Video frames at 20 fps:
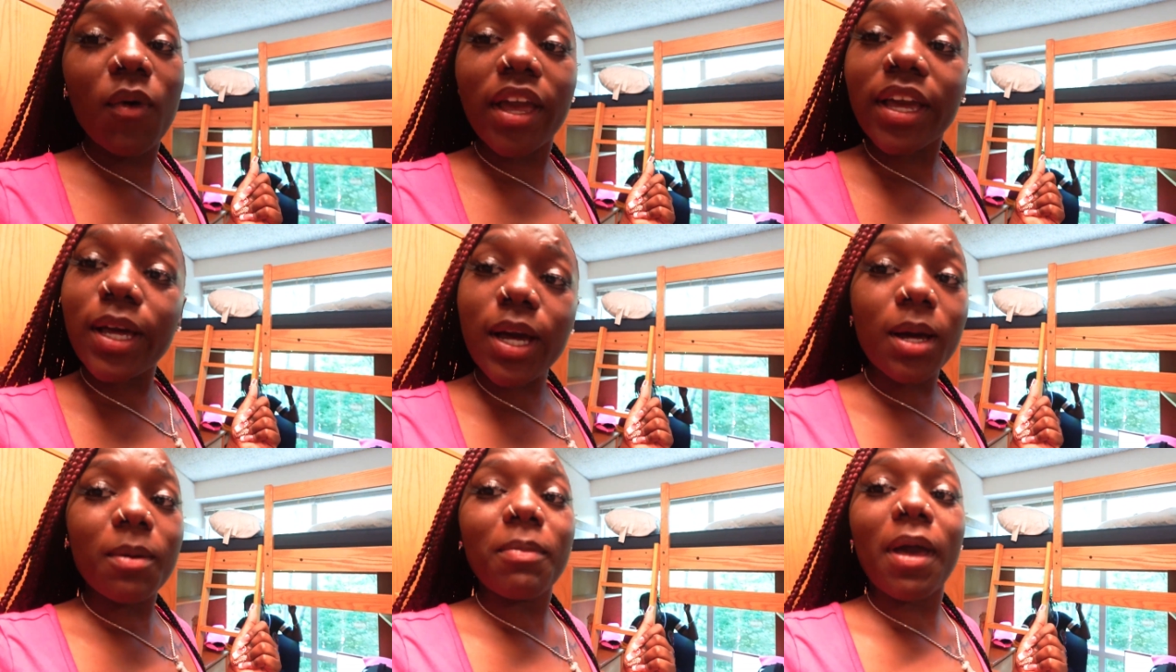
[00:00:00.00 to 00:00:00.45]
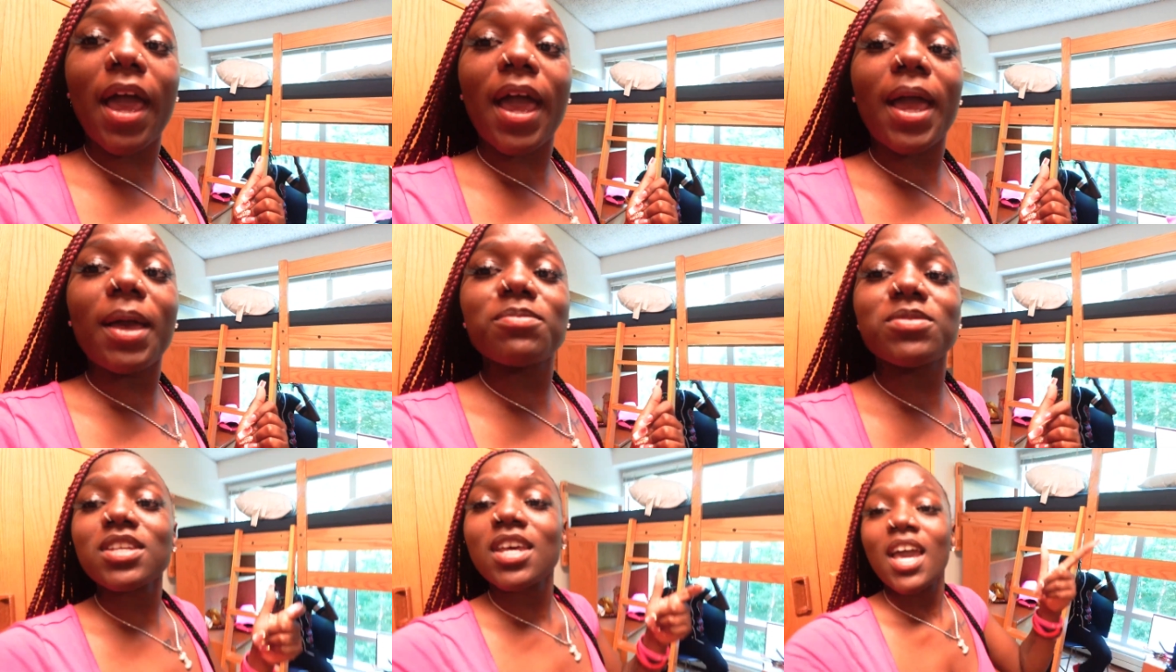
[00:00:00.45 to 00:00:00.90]
wake up,
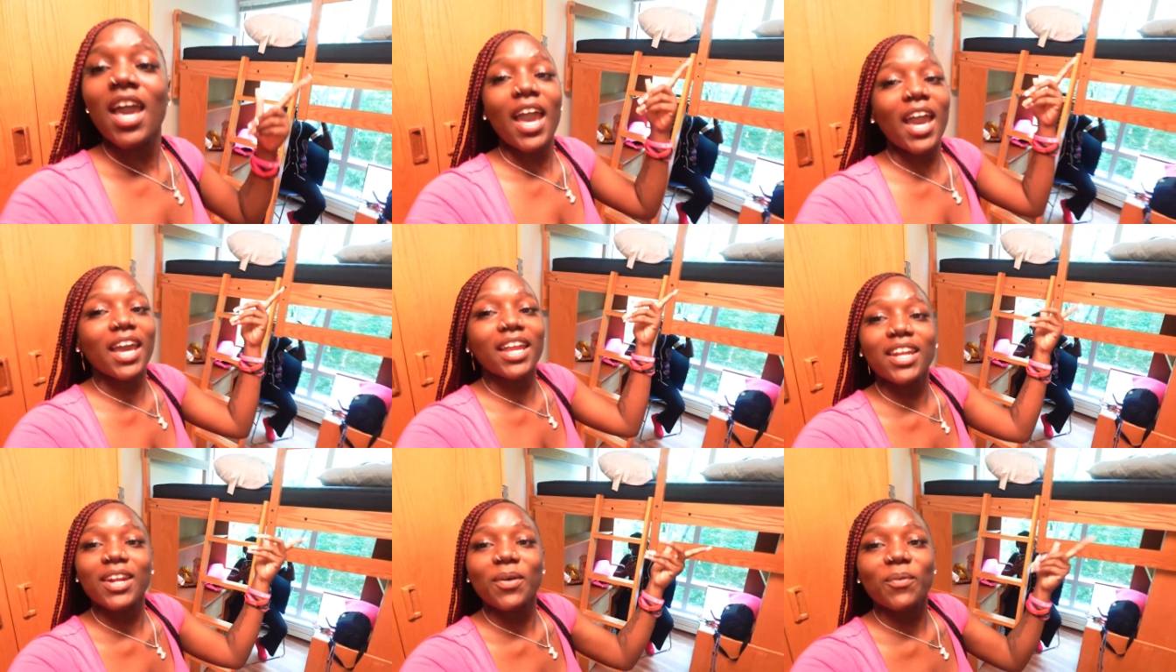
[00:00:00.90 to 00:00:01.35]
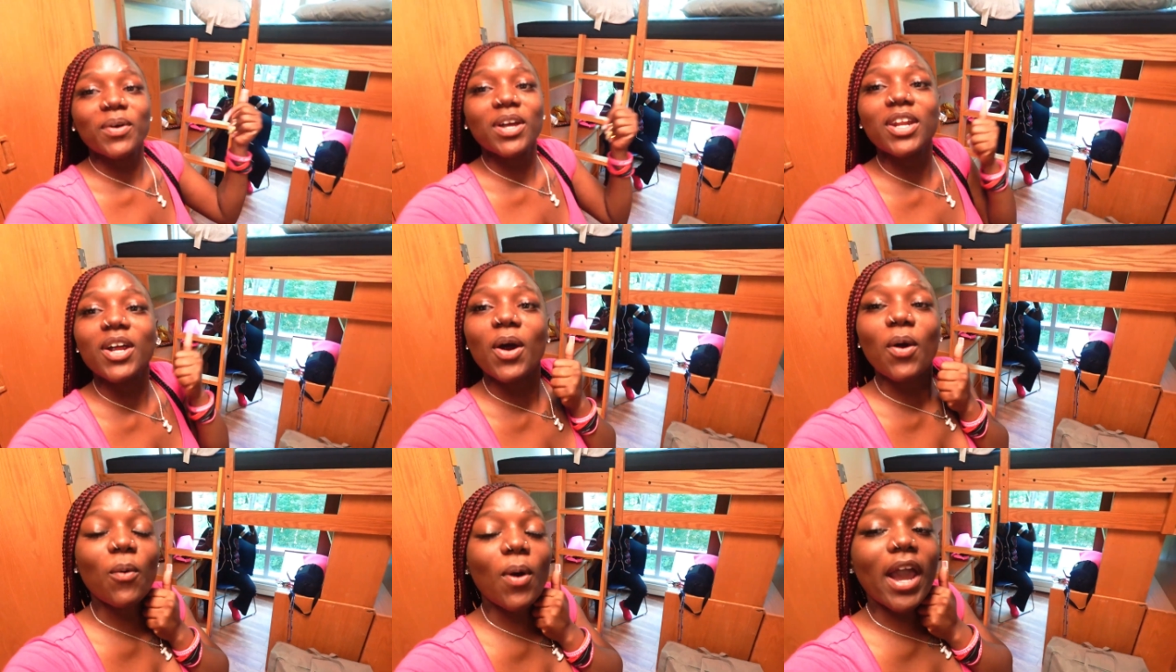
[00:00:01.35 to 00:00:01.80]
babes, and in a
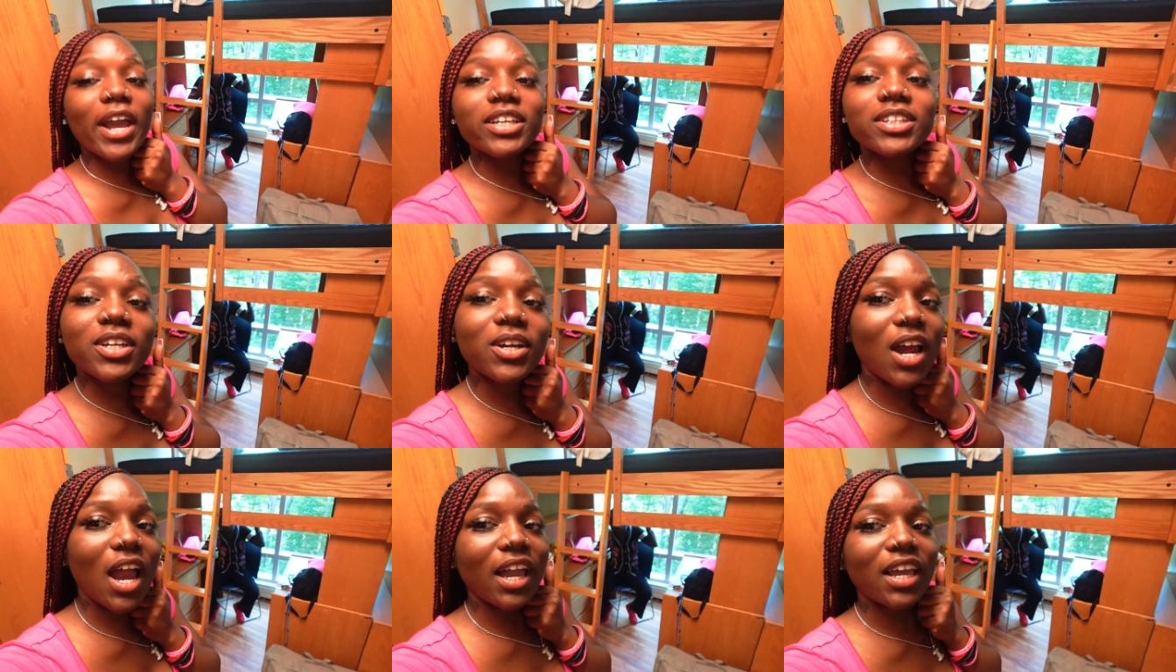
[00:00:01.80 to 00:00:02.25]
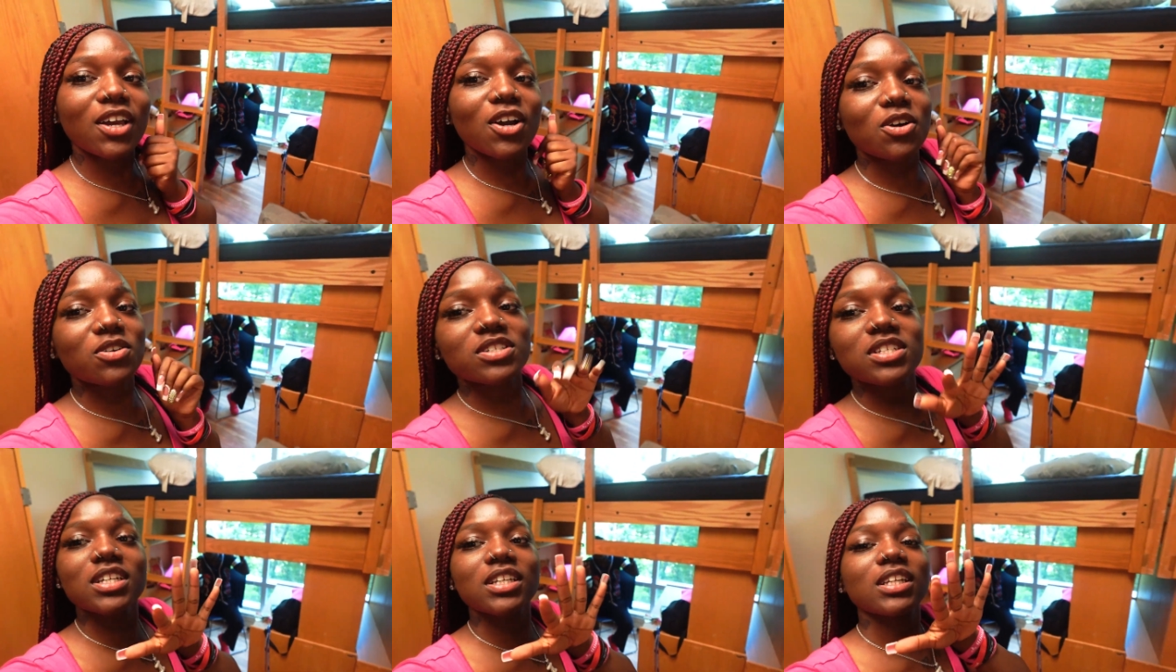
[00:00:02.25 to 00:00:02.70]
window right there. I can go
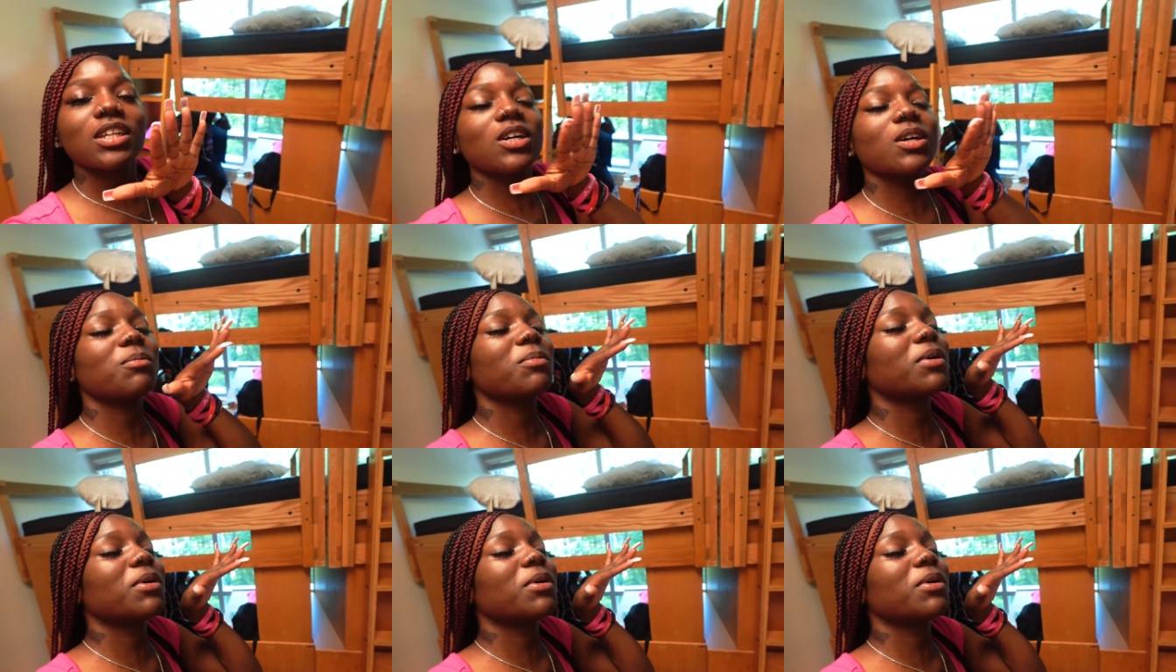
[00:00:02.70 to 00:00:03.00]
see a little